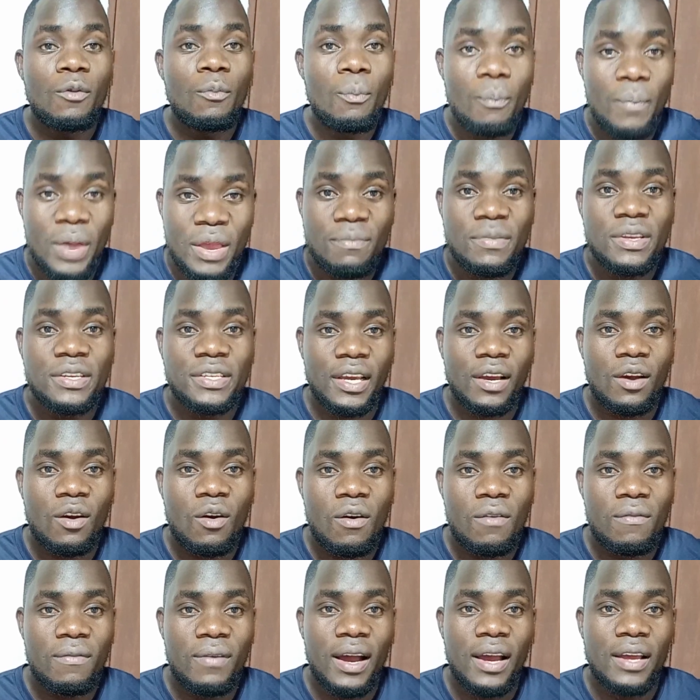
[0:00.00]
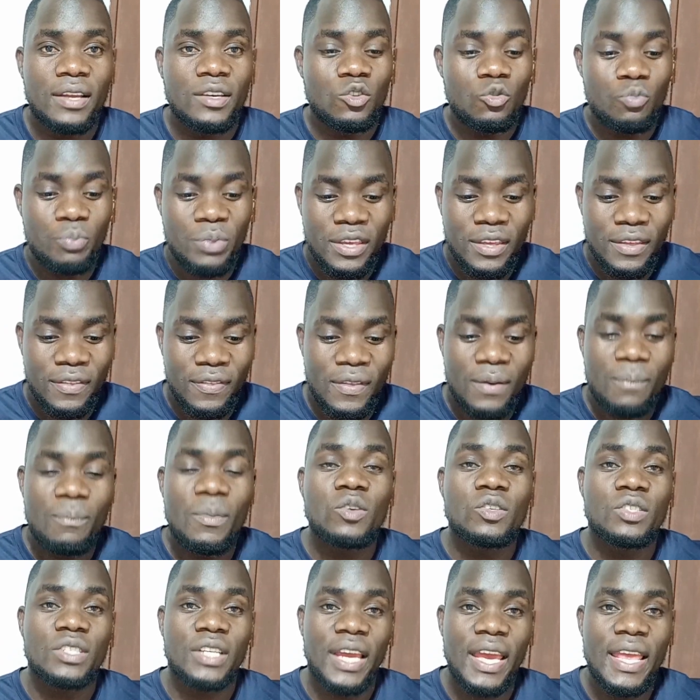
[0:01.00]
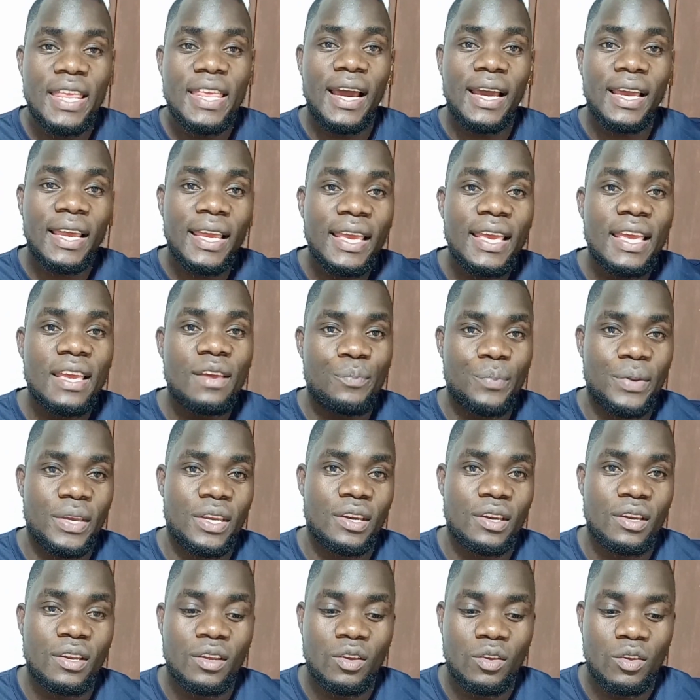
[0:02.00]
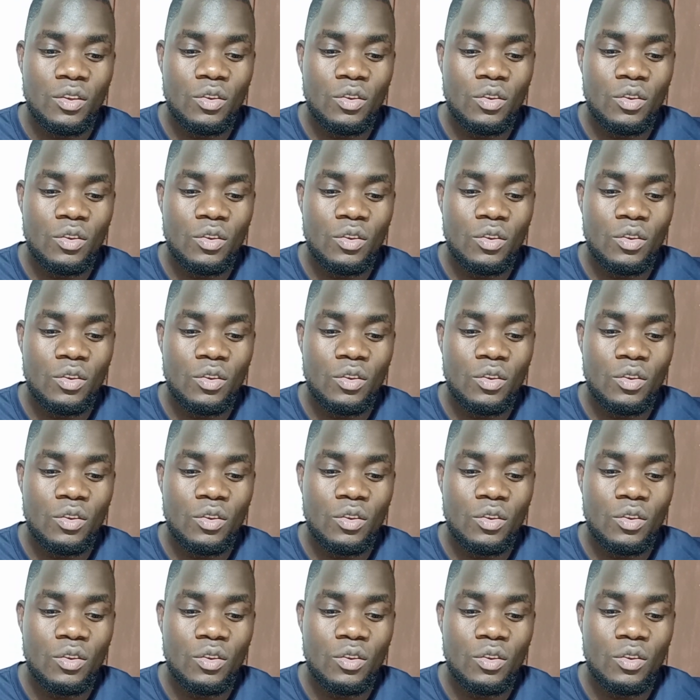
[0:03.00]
maybe take over to be the Mount Kenya kingpin.